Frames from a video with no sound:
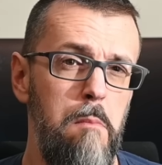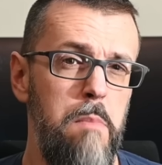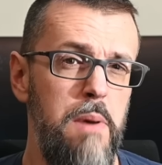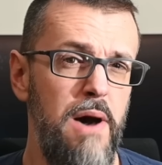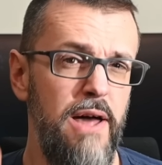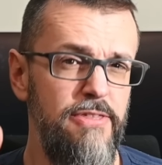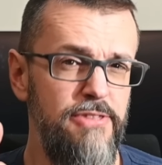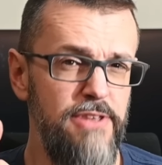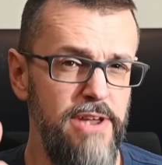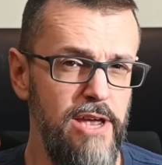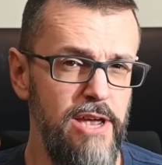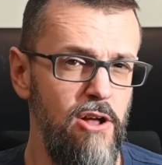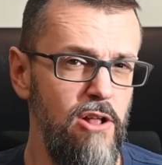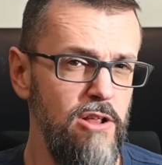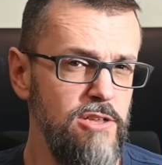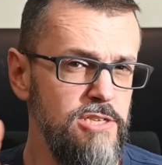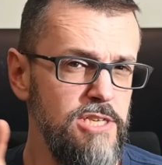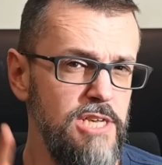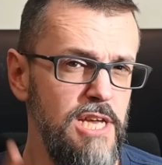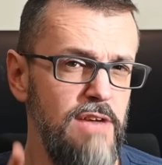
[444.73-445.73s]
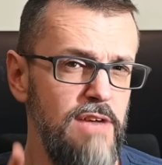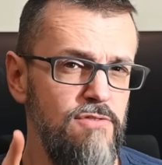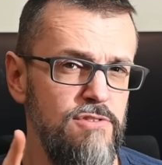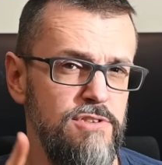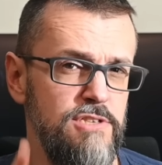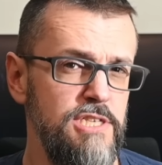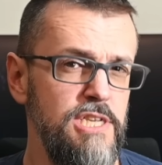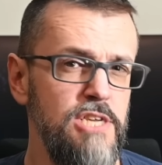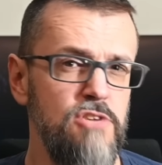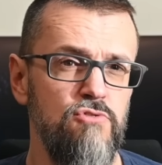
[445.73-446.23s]
But they also have a
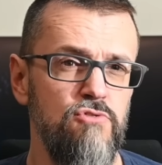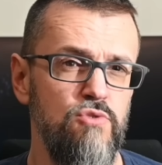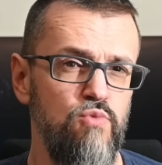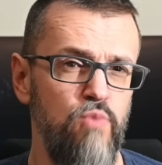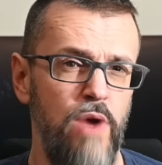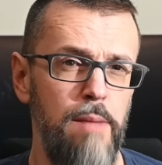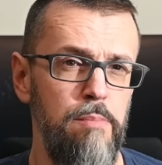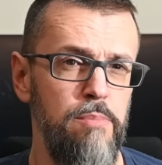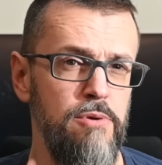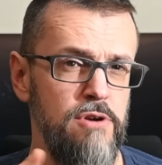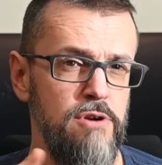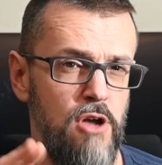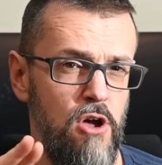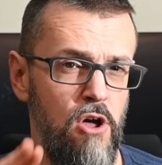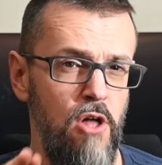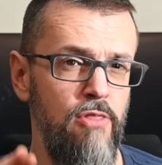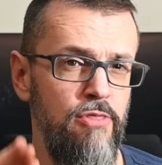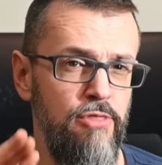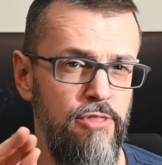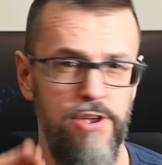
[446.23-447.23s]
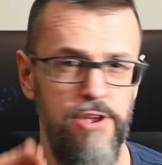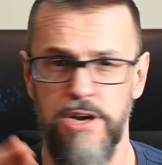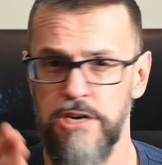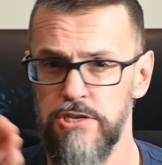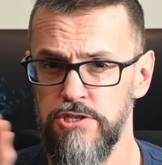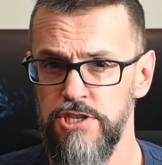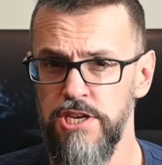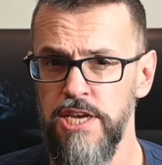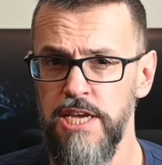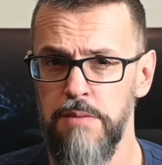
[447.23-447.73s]
secret weapon on
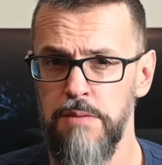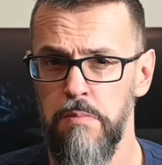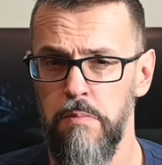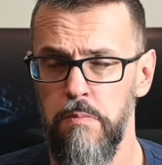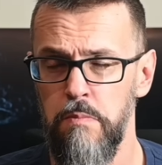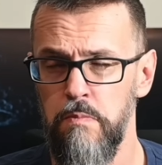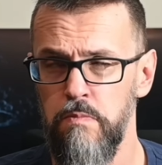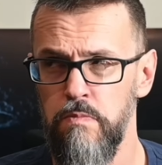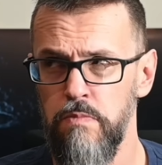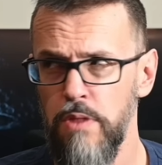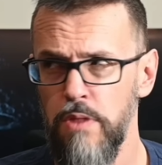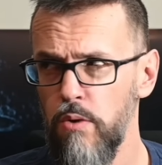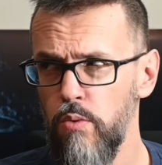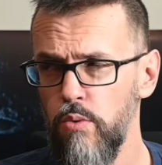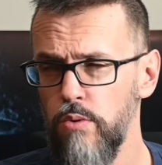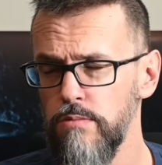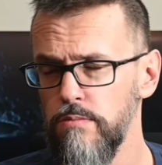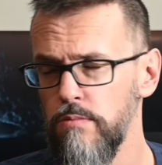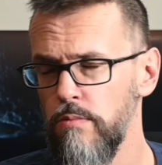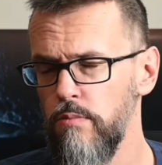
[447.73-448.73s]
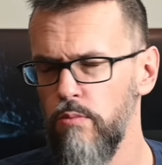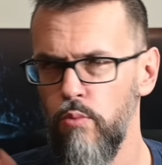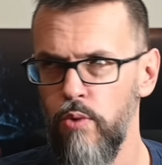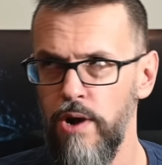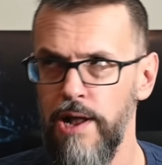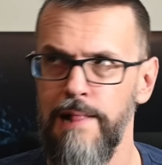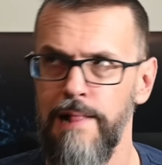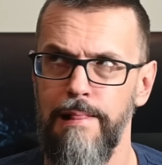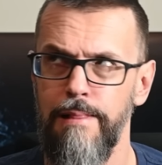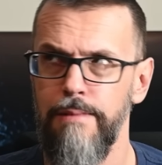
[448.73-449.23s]
their team.
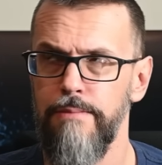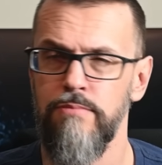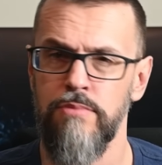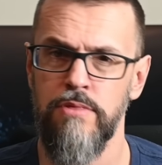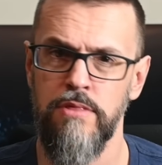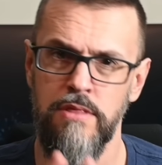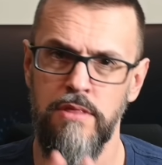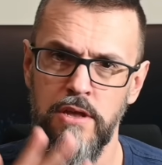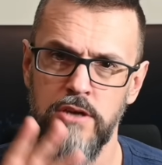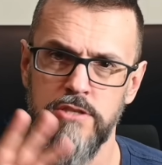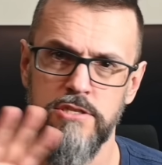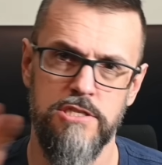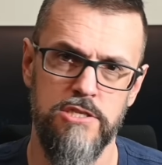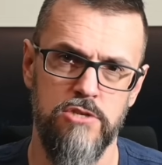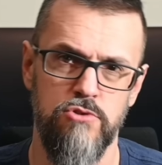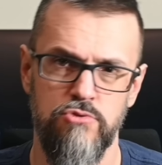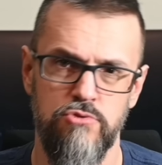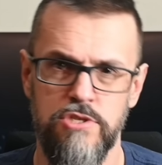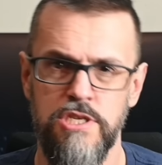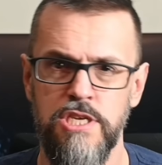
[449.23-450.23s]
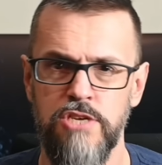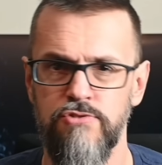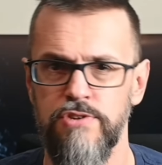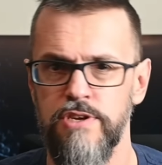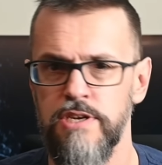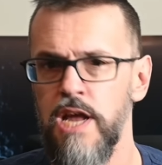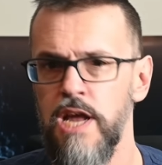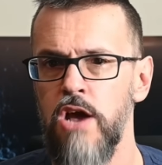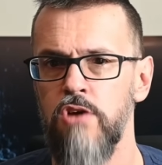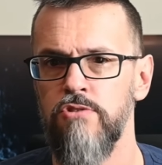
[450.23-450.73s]
Well, not so
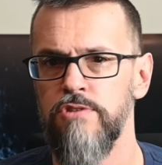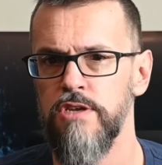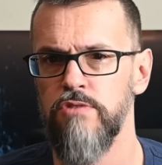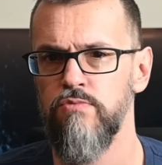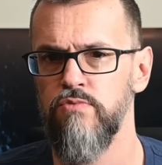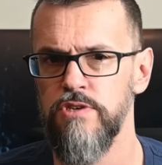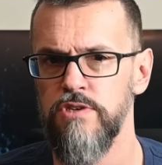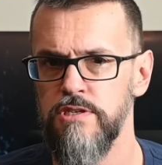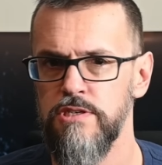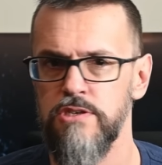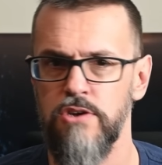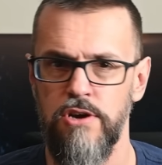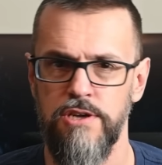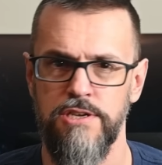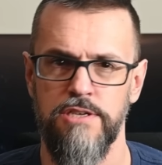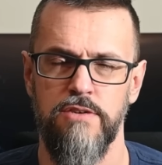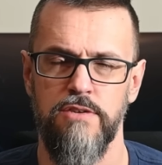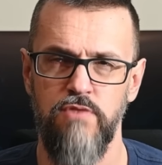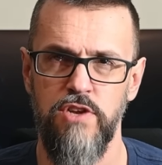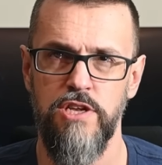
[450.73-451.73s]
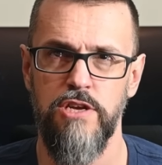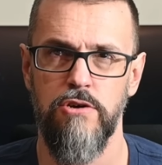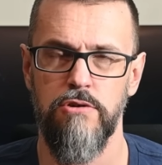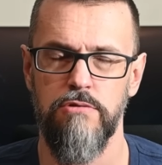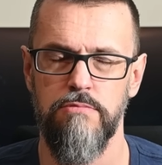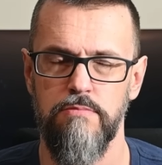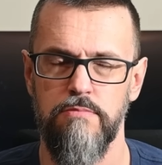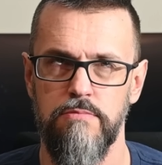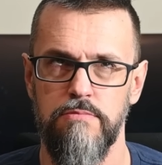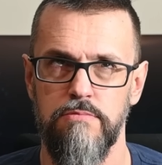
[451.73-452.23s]
secret now that we saw it in the
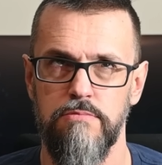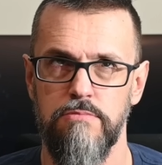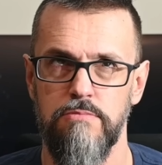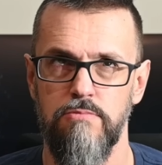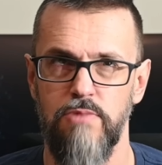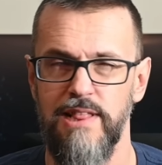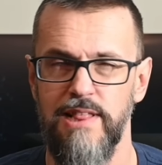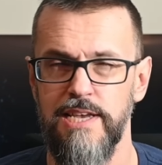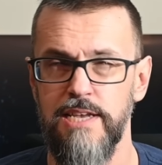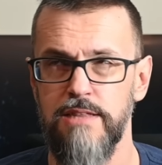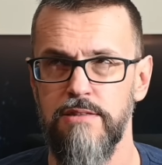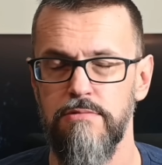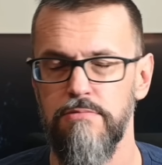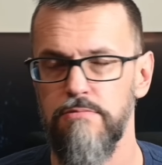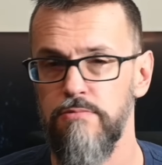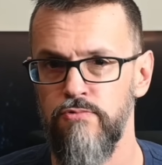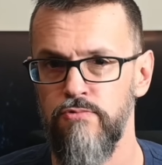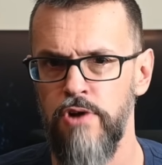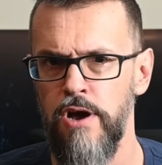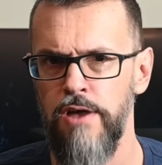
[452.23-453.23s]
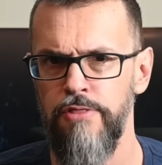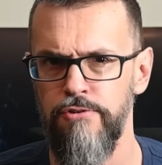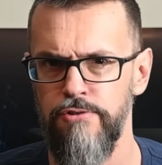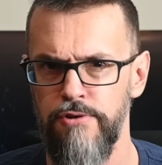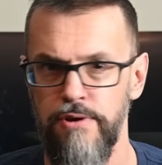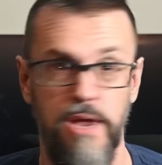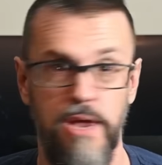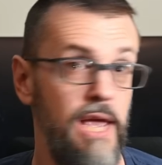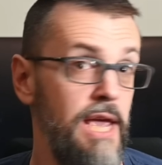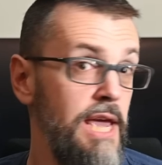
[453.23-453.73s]
video. Well, it,
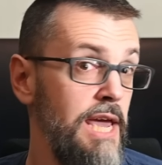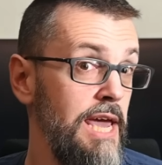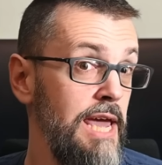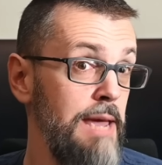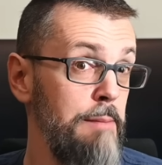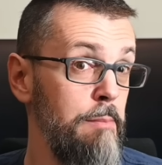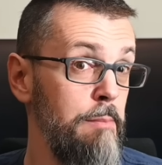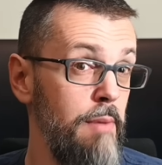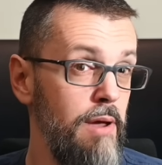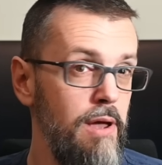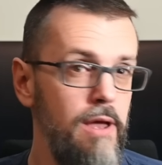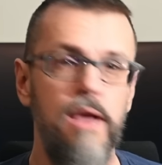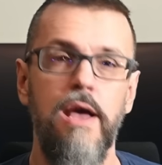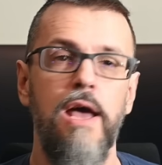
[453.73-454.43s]
rather, him.